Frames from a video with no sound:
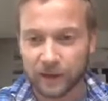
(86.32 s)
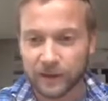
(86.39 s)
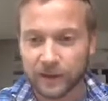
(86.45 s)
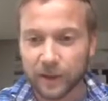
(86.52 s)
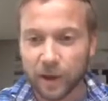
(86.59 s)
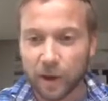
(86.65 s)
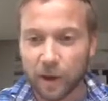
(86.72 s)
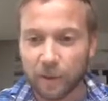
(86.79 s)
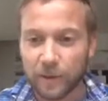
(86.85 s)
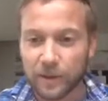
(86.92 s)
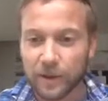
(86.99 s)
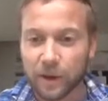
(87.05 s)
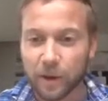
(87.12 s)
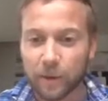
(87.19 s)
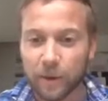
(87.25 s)
How
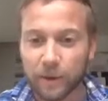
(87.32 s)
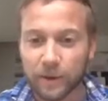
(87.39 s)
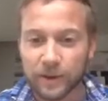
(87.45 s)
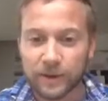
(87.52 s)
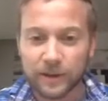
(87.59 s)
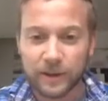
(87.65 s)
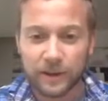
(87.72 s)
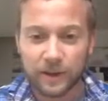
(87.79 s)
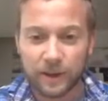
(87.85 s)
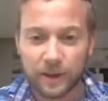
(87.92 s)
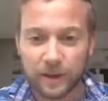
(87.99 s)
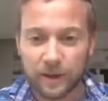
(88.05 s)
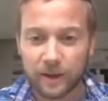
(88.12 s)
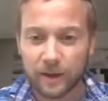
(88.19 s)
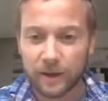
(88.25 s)
many people,
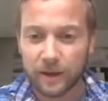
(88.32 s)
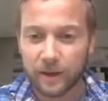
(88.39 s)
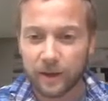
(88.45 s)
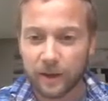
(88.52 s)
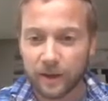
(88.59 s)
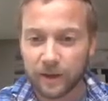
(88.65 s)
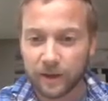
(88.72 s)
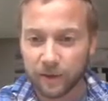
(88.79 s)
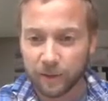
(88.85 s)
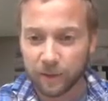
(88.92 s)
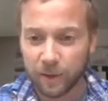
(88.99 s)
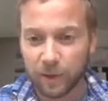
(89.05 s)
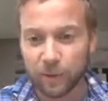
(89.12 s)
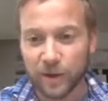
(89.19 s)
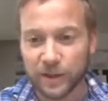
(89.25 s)
we kind of like worked
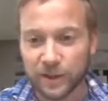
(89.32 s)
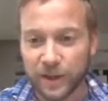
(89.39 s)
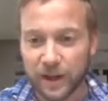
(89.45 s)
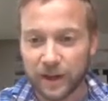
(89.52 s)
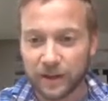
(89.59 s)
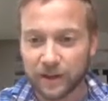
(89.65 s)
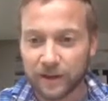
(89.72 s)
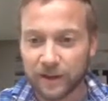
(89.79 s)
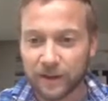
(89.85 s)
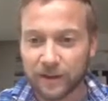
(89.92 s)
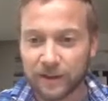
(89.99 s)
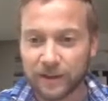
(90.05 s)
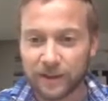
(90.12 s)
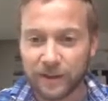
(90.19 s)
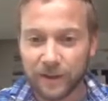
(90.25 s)
on it at the Spring
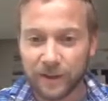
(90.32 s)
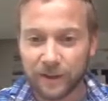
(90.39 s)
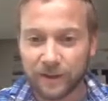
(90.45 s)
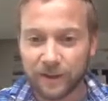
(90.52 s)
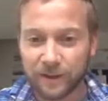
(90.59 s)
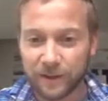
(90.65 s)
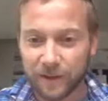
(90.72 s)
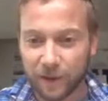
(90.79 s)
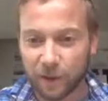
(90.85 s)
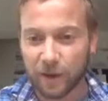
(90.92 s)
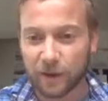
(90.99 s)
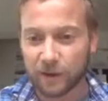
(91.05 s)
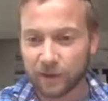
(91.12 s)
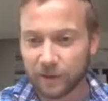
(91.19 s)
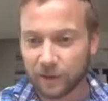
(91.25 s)
Fling. How many
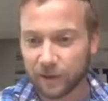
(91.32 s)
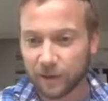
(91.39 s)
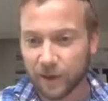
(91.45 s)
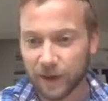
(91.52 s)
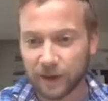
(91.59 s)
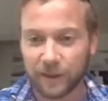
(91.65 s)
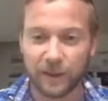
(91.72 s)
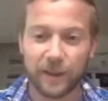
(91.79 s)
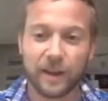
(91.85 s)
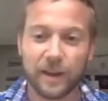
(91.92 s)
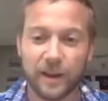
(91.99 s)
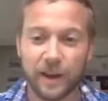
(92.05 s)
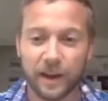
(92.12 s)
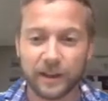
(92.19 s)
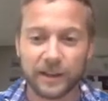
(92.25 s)
people were at
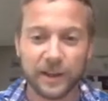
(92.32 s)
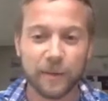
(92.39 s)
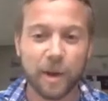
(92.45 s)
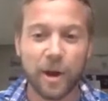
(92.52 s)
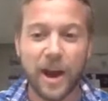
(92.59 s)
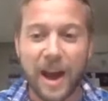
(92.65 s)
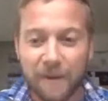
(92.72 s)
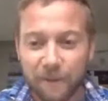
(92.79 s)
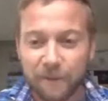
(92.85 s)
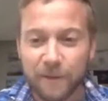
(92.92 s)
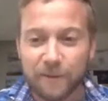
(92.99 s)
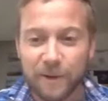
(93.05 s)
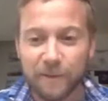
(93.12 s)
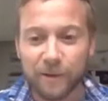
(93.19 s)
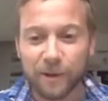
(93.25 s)
the Spring Fling and
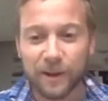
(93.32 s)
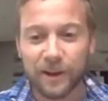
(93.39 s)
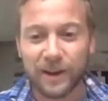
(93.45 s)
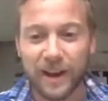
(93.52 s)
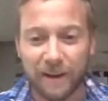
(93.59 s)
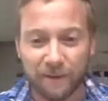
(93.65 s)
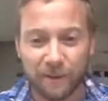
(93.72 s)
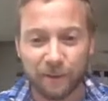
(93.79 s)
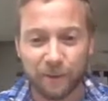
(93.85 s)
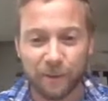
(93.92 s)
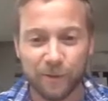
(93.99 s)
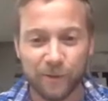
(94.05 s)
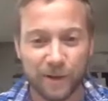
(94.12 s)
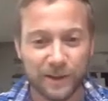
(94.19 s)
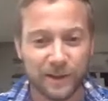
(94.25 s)
saw me talk about
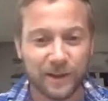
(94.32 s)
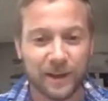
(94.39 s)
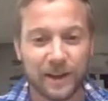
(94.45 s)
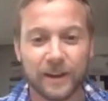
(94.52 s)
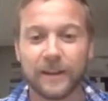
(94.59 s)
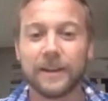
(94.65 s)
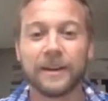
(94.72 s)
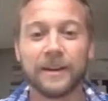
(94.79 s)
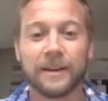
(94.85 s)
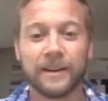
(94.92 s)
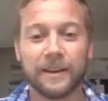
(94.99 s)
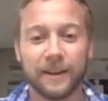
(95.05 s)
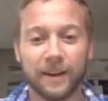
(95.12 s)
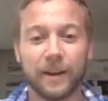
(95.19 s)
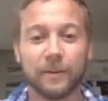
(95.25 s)
this?
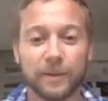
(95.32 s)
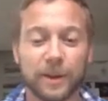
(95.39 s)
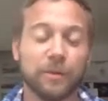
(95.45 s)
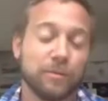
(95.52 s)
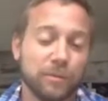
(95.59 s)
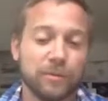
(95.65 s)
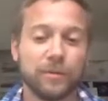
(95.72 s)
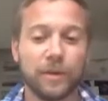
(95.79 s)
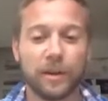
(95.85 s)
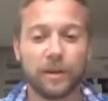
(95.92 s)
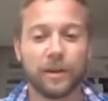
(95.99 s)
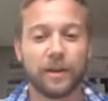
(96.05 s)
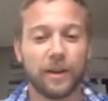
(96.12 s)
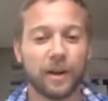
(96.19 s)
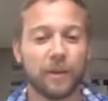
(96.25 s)
You can raise your hand.